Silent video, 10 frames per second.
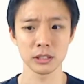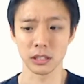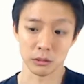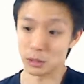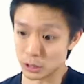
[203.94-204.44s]

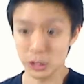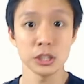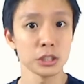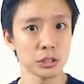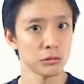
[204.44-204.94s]
Eh, this
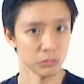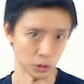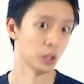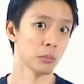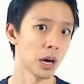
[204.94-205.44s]
is,
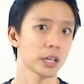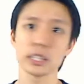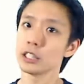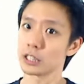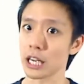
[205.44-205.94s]
the
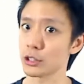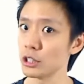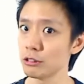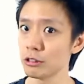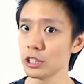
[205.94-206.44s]
market is
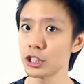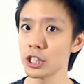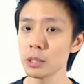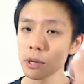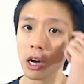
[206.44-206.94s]
actually really
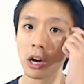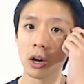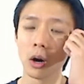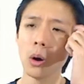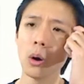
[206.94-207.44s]
cheap
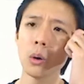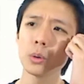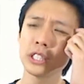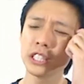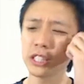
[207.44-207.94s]
oh,
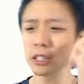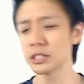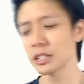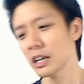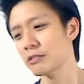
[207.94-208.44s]
this
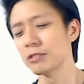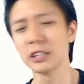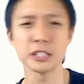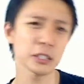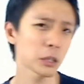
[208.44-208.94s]
is
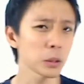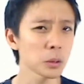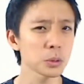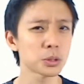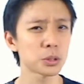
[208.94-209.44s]
very
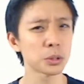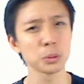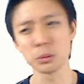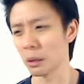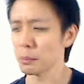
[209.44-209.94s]
close
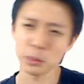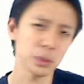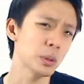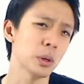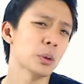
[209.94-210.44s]
to, I mean, we
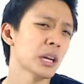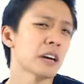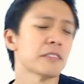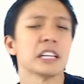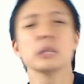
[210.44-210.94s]
don't
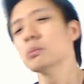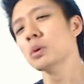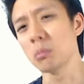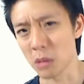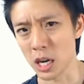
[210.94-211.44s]
have any
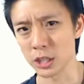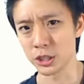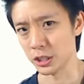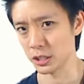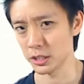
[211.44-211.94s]
more
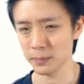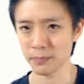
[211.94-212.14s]
margins.